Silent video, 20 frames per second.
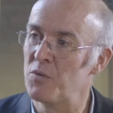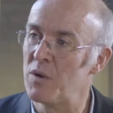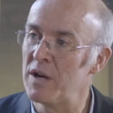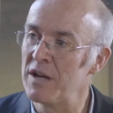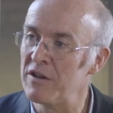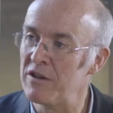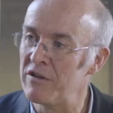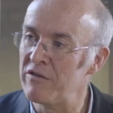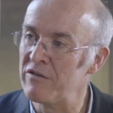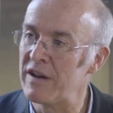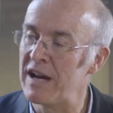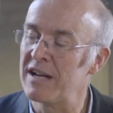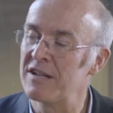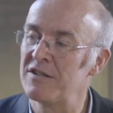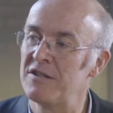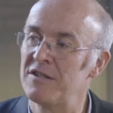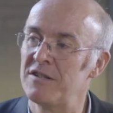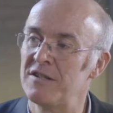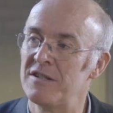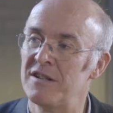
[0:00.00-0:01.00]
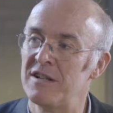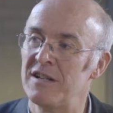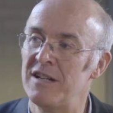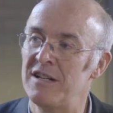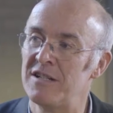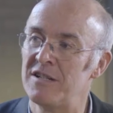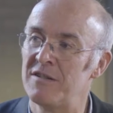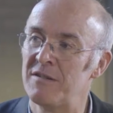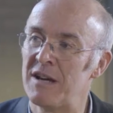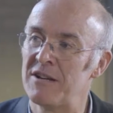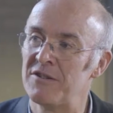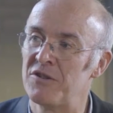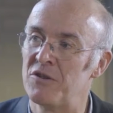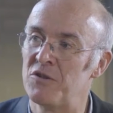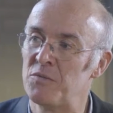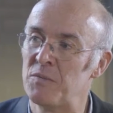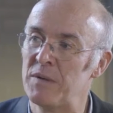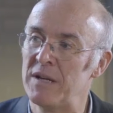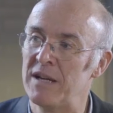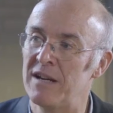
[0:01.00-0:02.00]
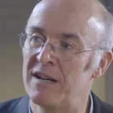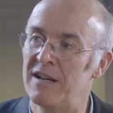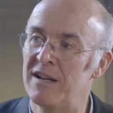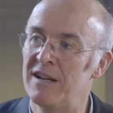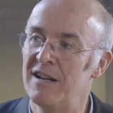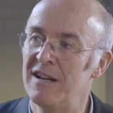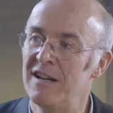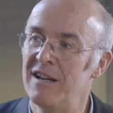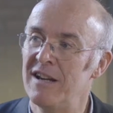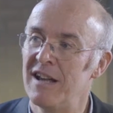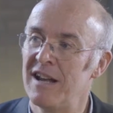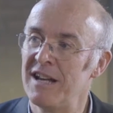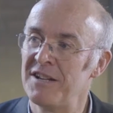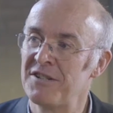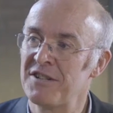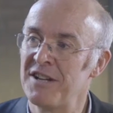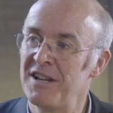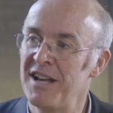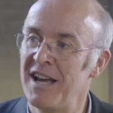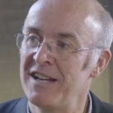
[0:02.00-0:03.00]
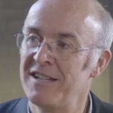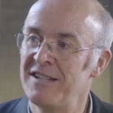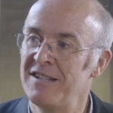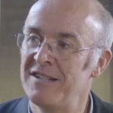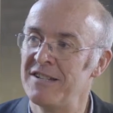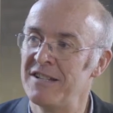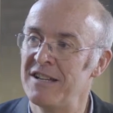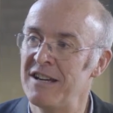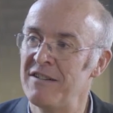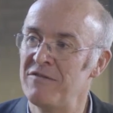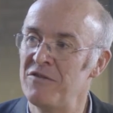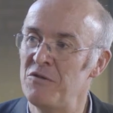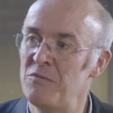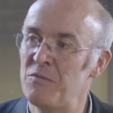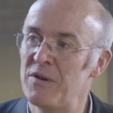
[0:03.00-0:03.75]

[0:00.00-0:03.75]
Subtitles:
one of the factors that leads to households being less connected to their food